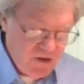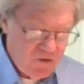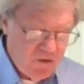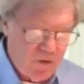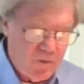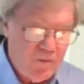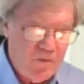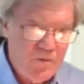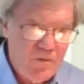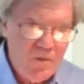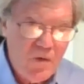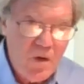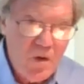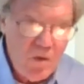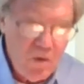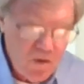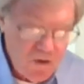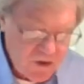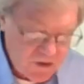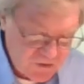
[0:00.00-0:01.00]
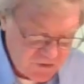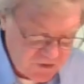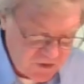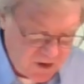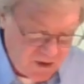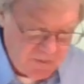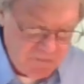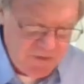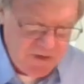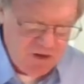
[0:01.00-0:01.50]
The focus
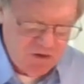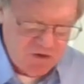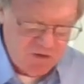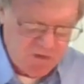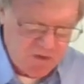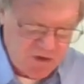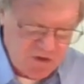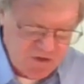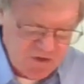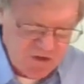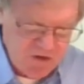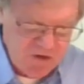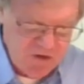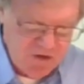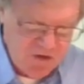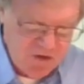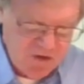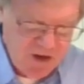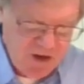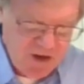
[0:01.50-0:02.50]
of these verses